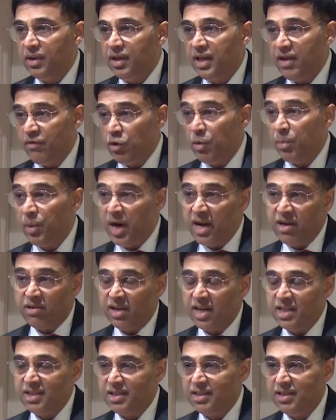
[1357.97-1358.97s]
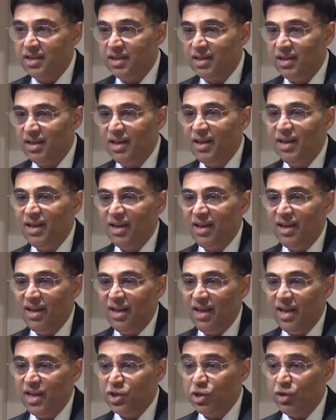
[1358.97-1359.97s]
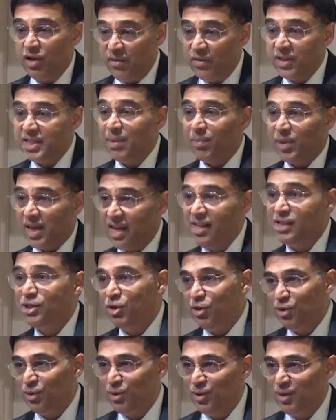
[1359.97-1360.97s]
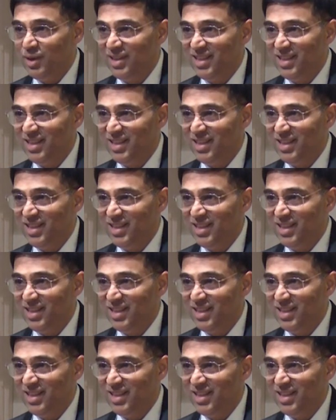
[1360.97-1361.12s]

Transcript: give your brain rest is to give it something else to do.